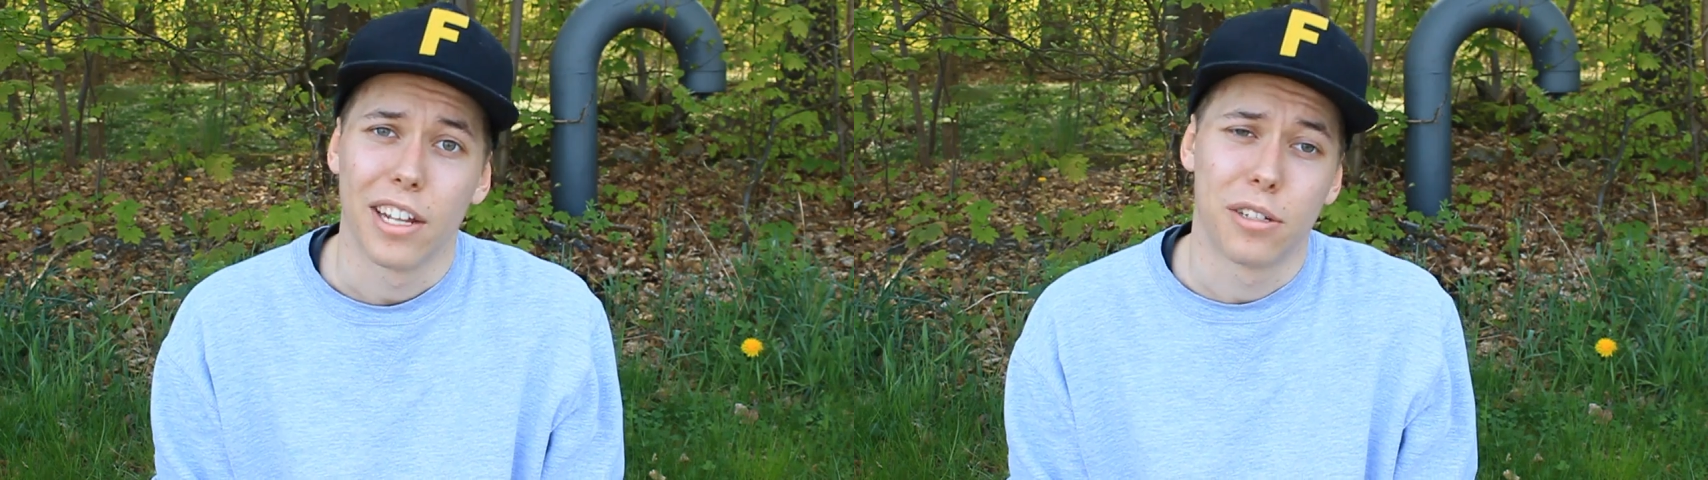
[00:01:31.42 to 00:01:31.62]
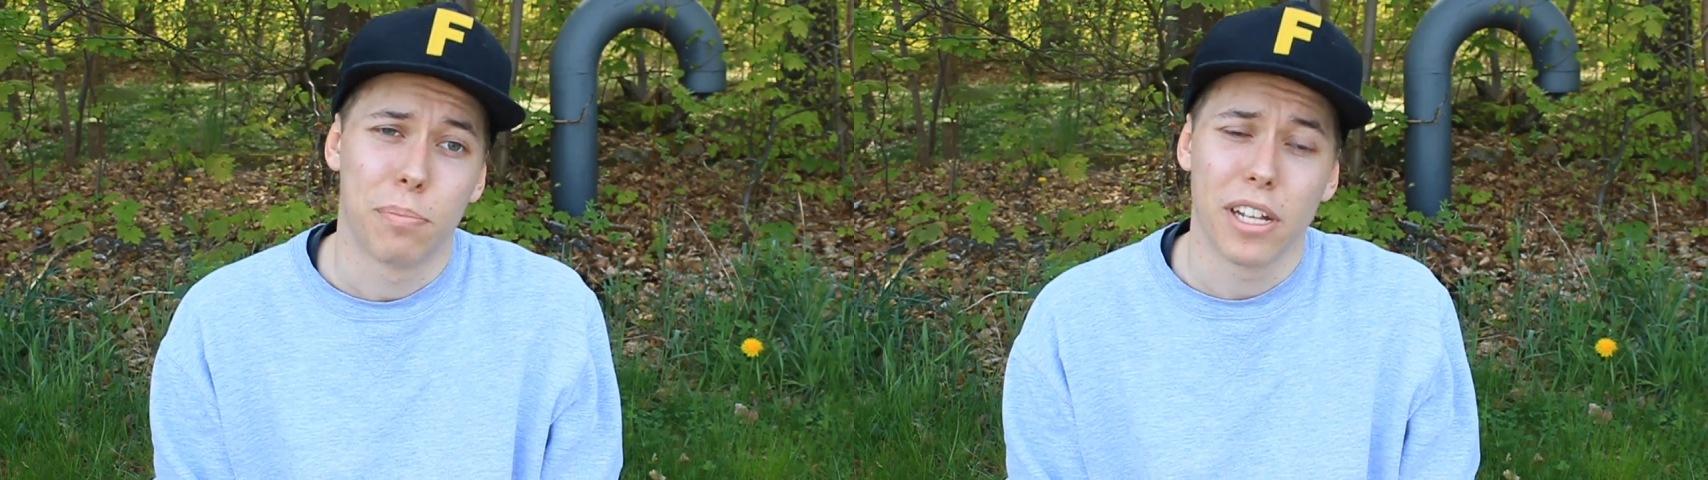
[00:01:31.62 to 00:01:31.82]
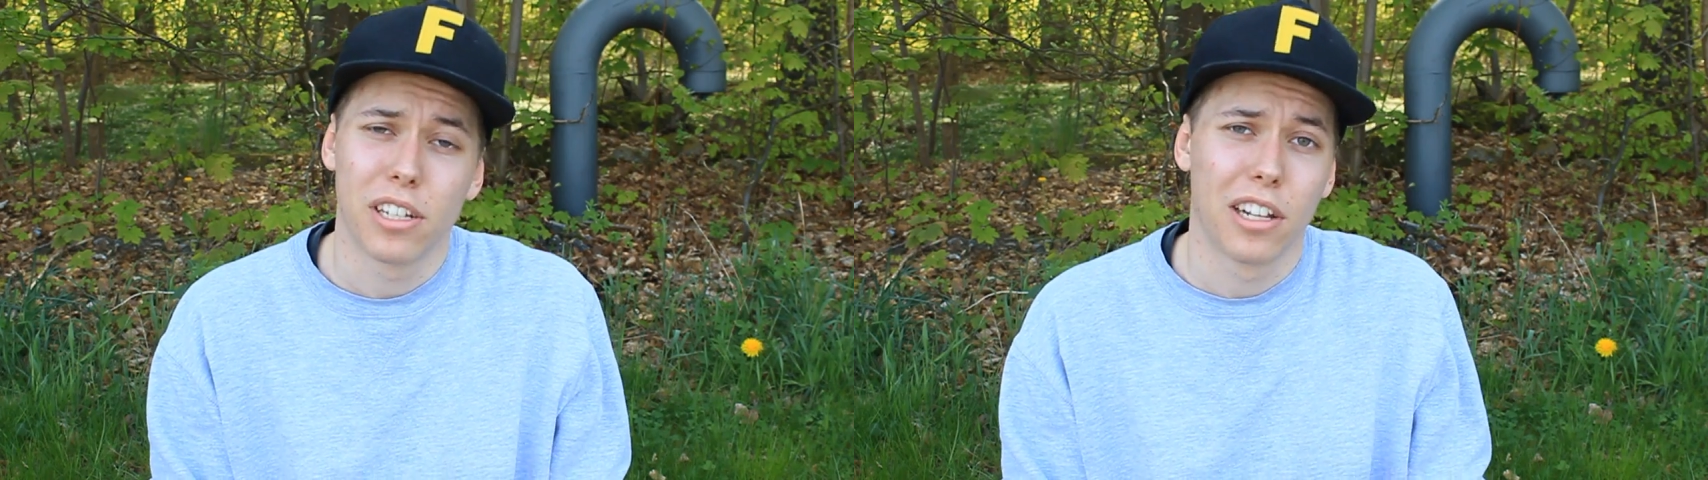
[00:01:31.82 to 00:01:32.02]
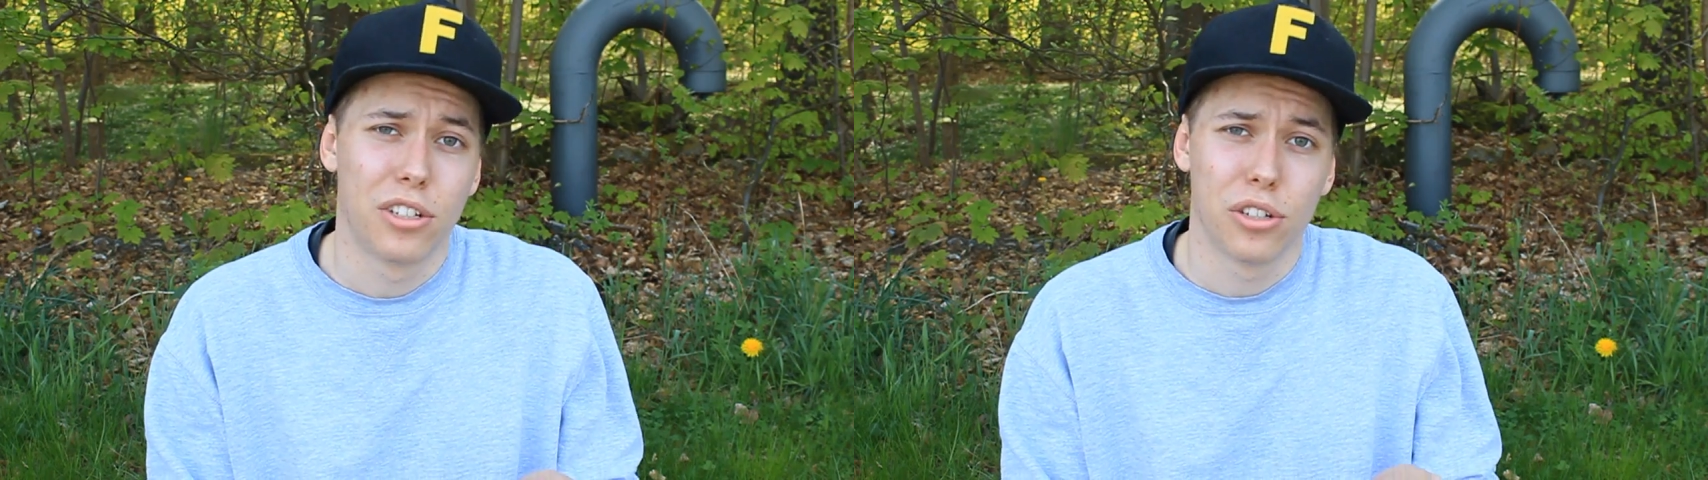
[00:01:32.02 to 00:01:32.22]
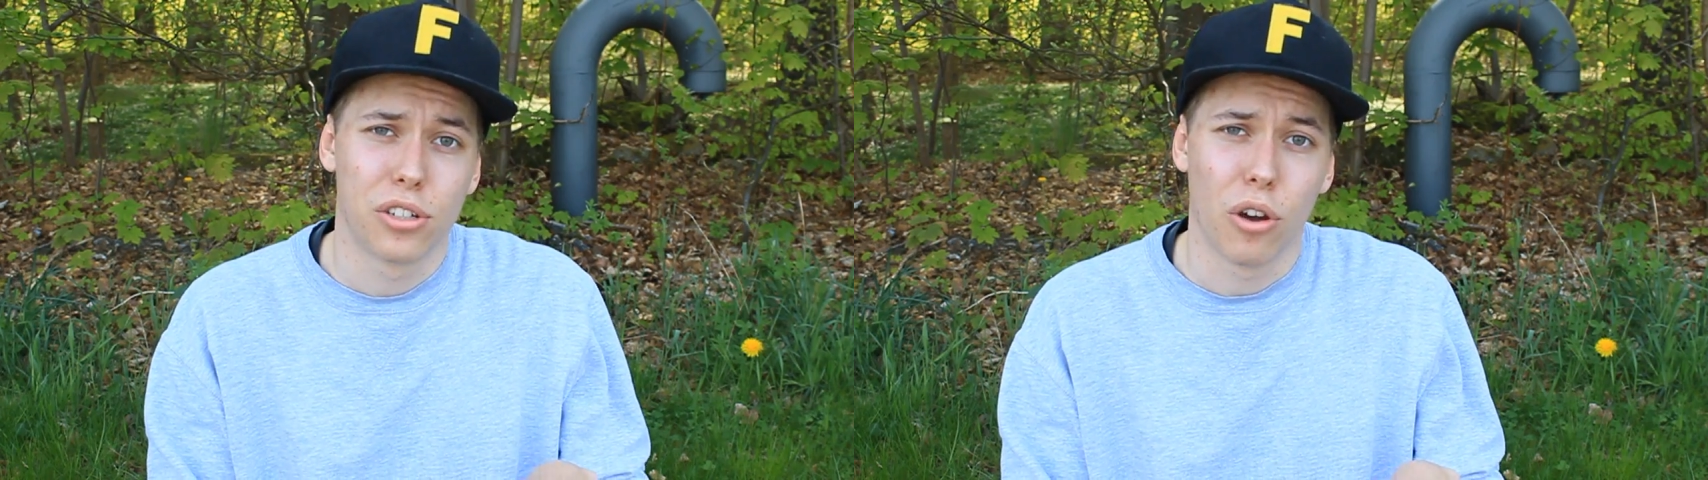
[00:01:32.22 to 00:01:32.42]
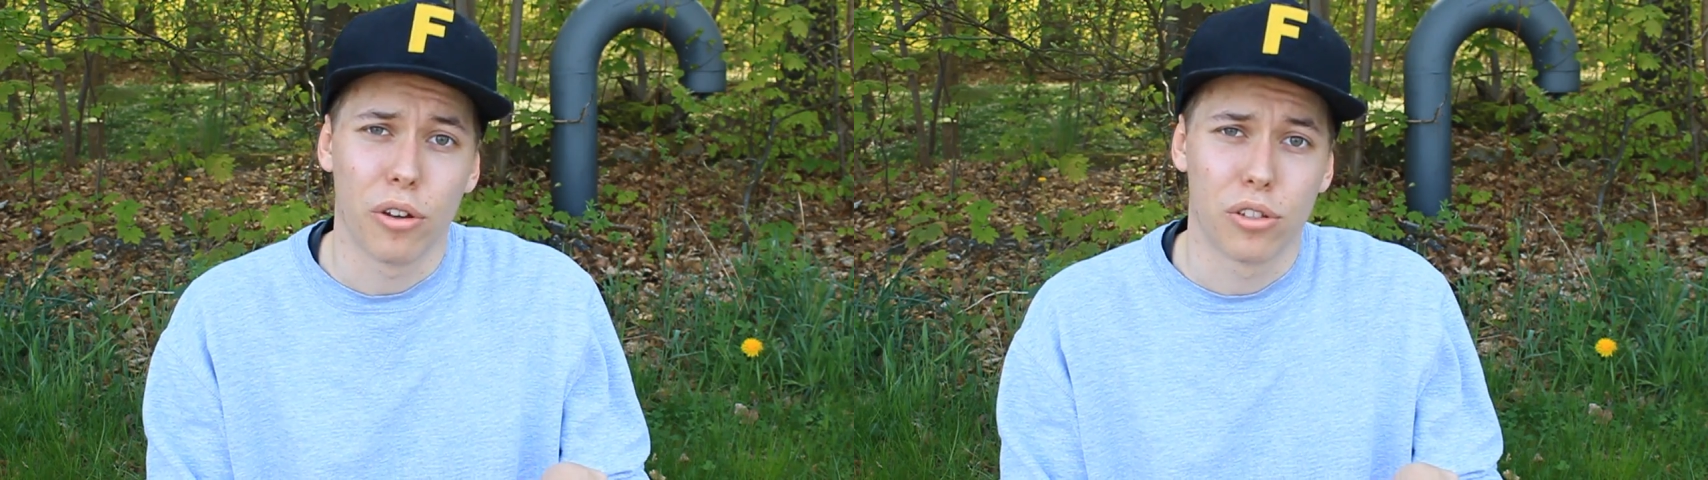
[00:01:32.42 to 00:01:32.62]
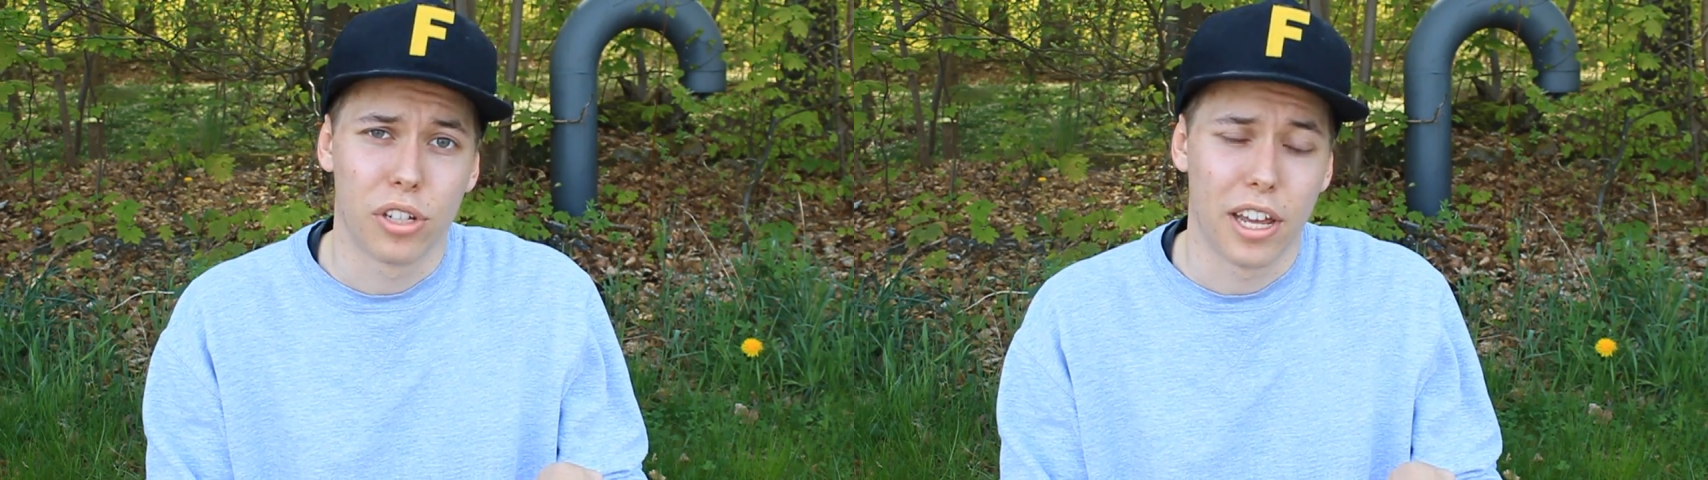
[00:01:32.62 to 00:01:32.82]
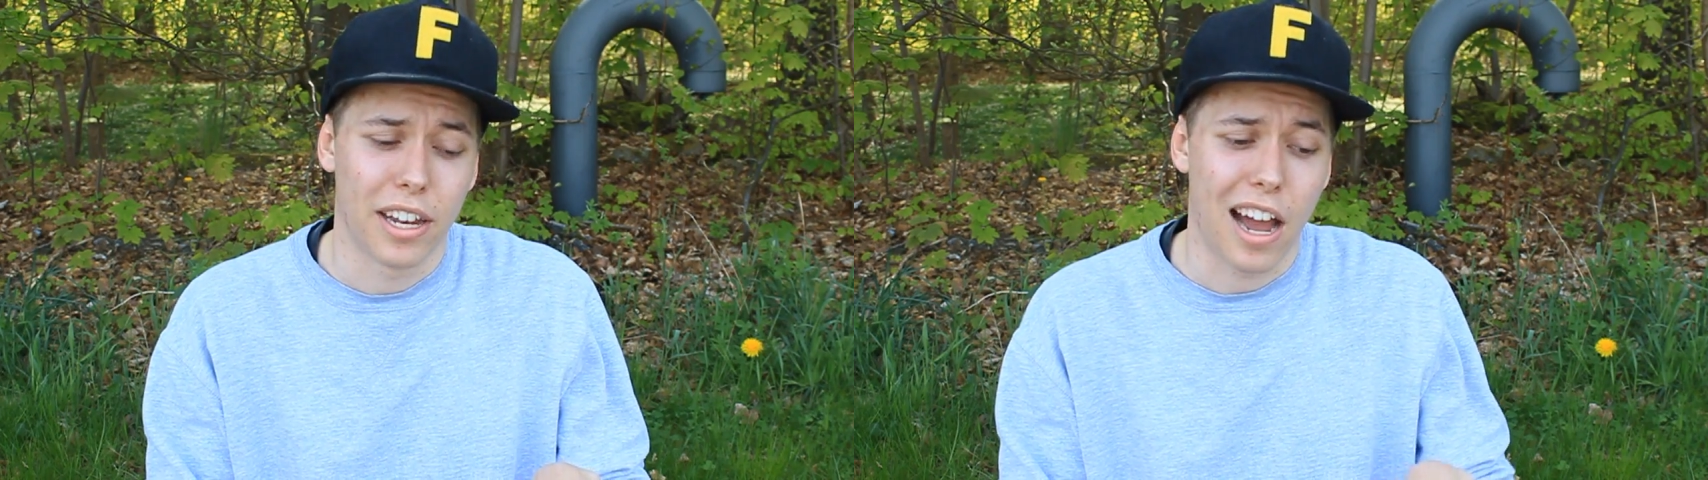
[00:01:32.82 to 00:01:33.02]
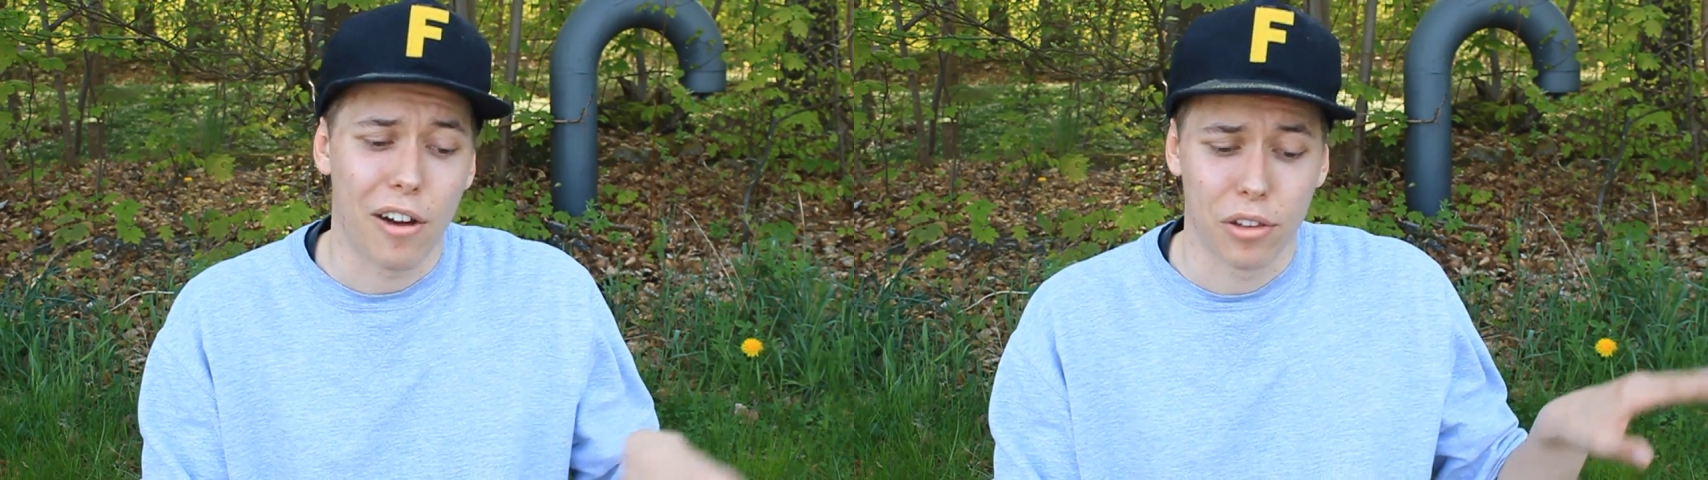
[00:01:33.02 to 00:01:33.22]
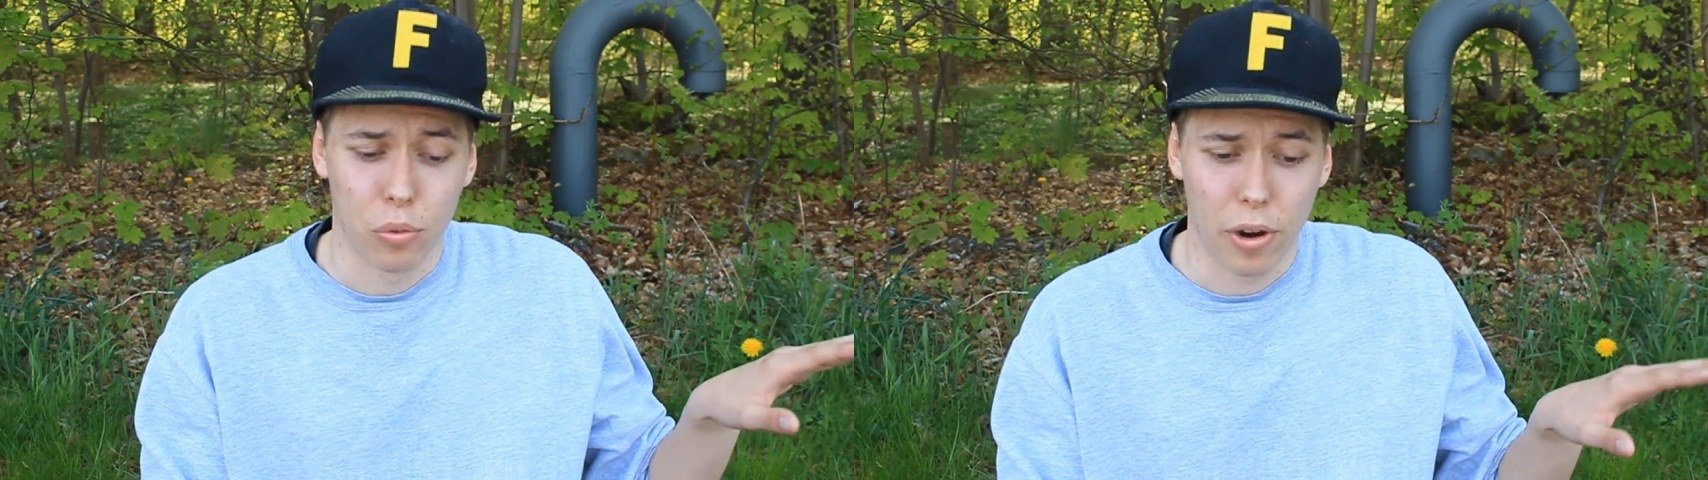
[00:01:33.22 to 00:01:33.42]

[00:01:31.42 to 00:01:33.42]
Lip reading: It's basically just going to get out of the